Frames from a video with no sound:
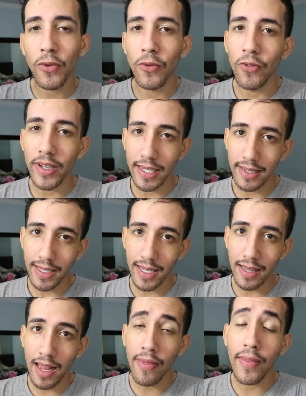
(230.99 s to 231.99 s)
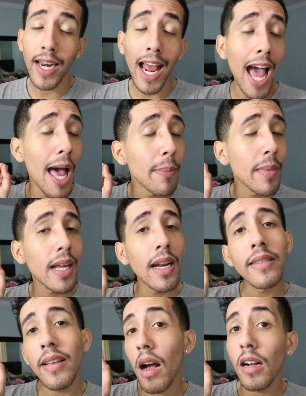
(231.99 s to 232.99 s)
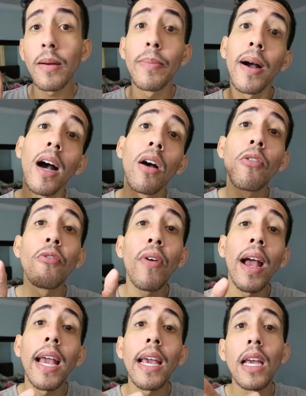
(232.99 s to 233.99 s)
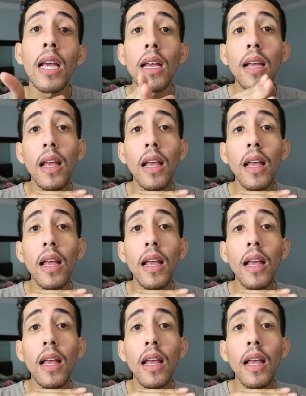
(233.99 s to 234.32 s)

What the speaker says: reason that I'm gonna talk about right